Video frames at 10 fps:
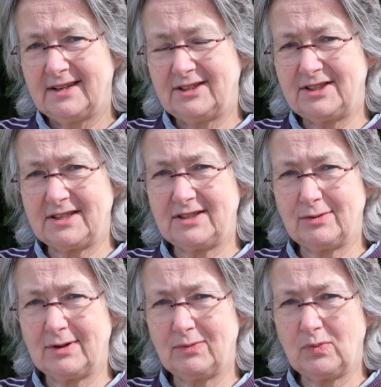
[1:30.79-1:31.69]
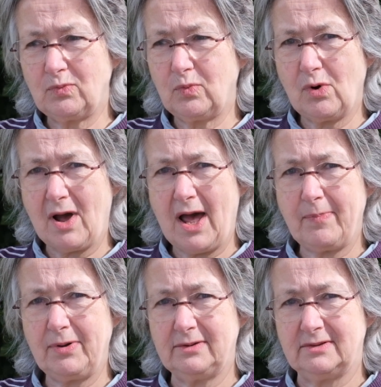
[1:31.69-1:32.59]
She says to her, "Well, what
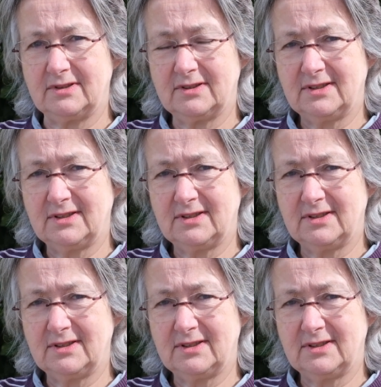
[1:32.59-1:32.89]
happened?"